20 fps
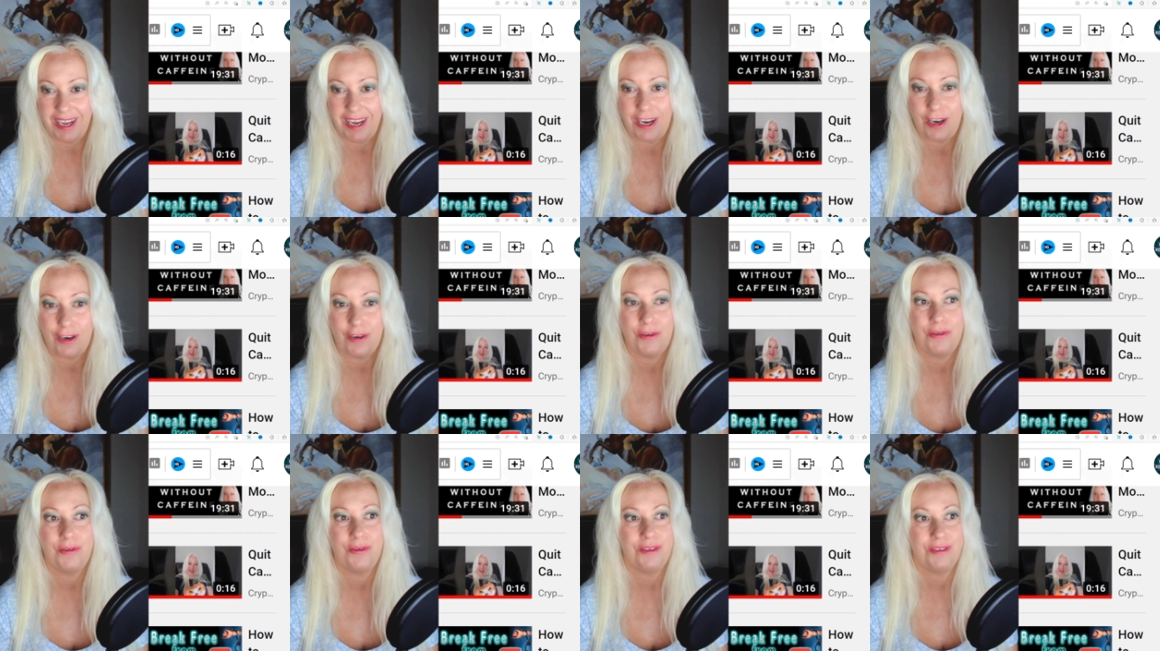
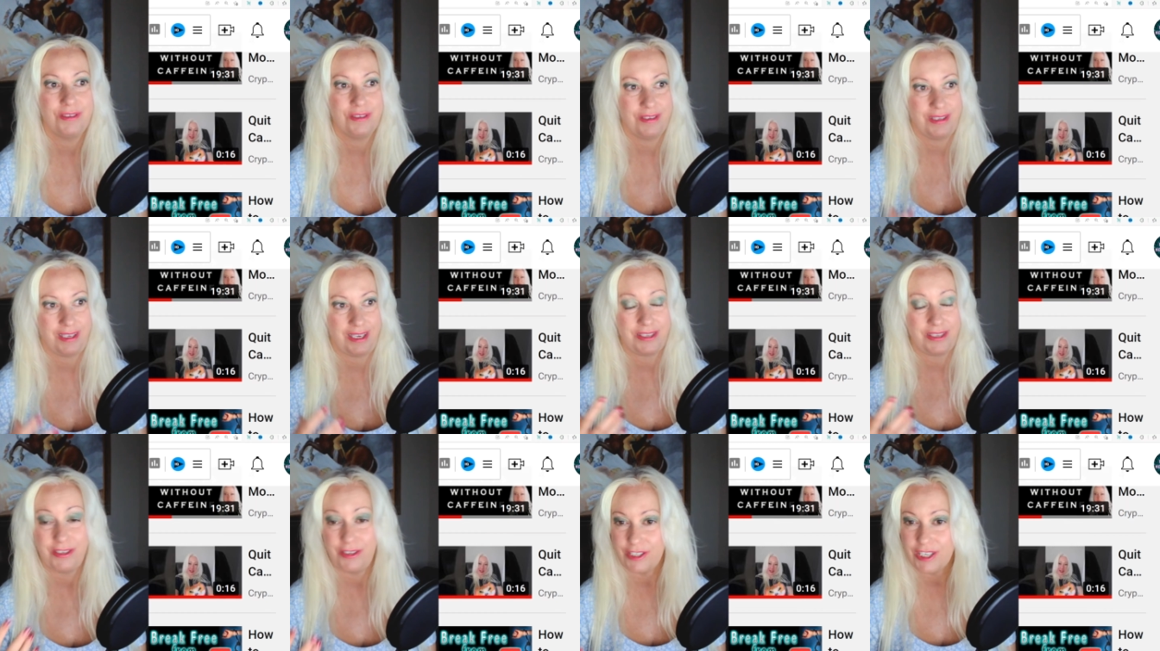how
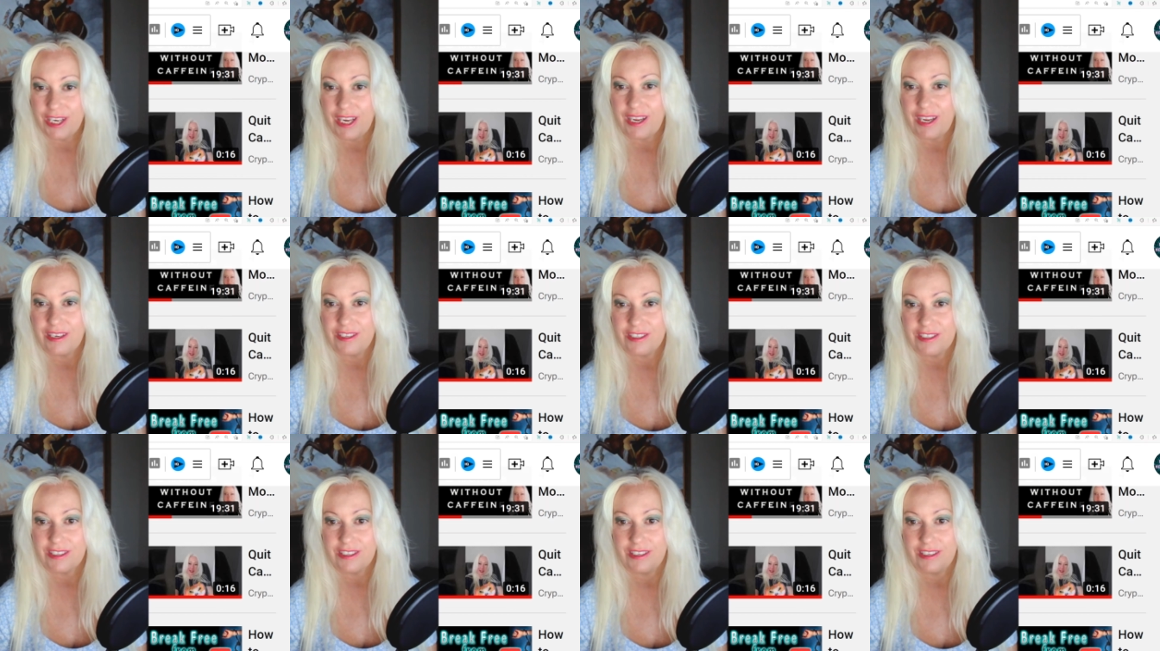you
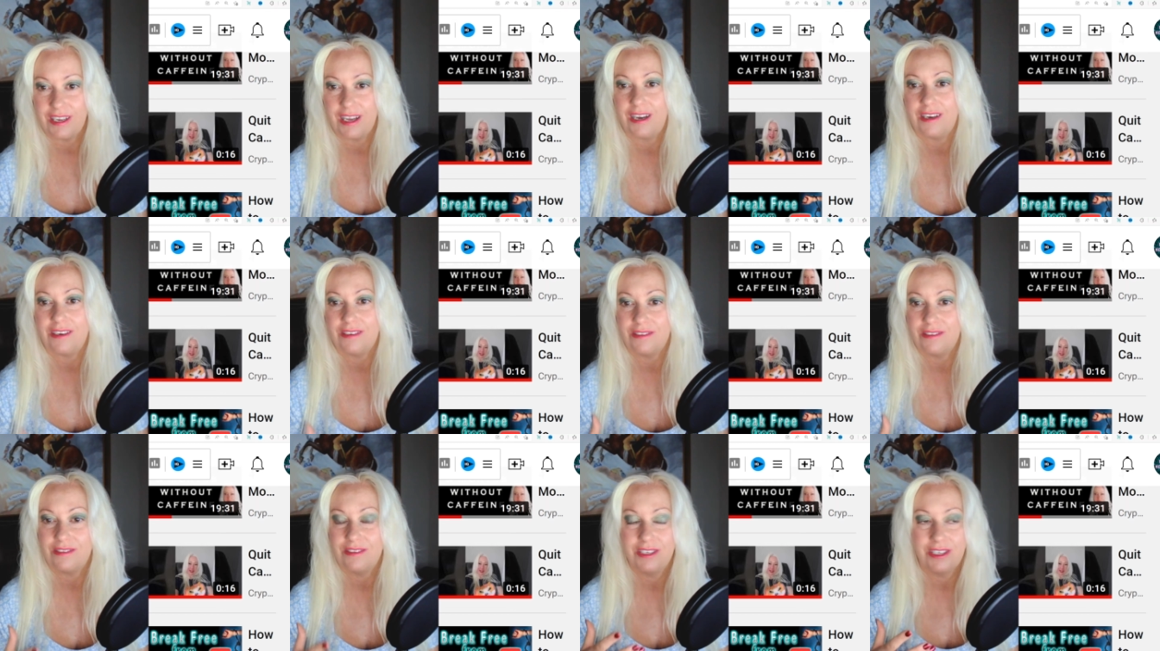change and
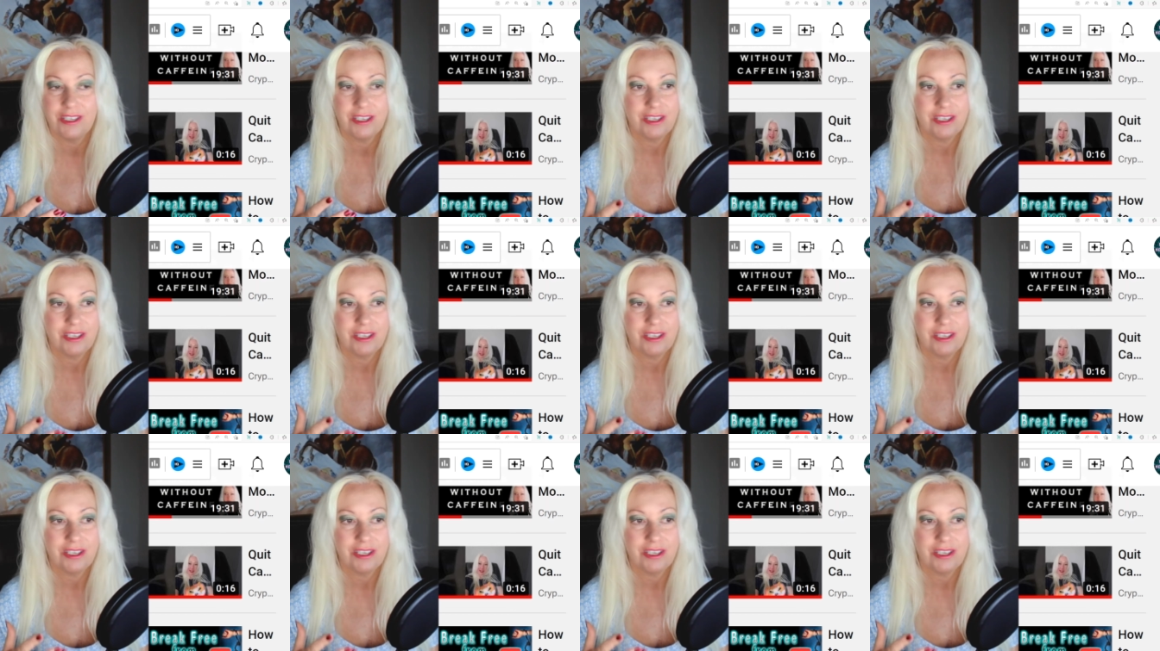how.